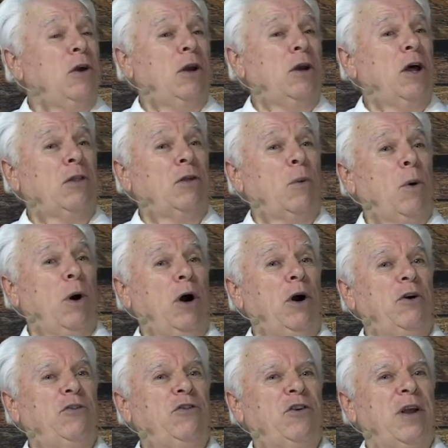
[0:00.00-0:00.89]
In other
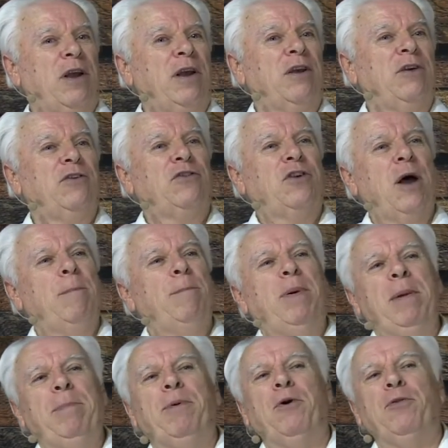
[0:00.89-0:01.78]
words, some
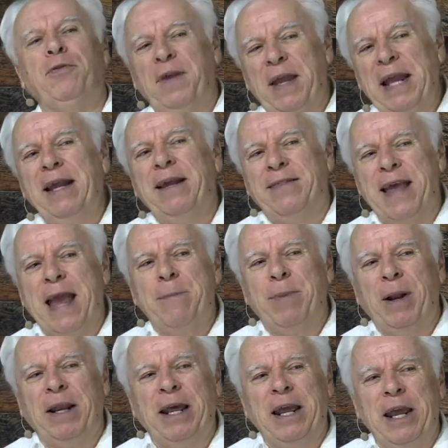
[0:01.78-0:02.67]
people think they
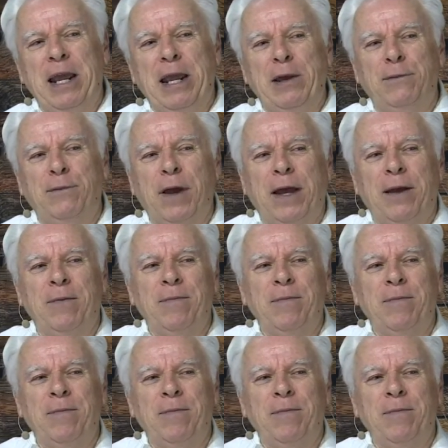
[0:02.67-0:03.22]
believe,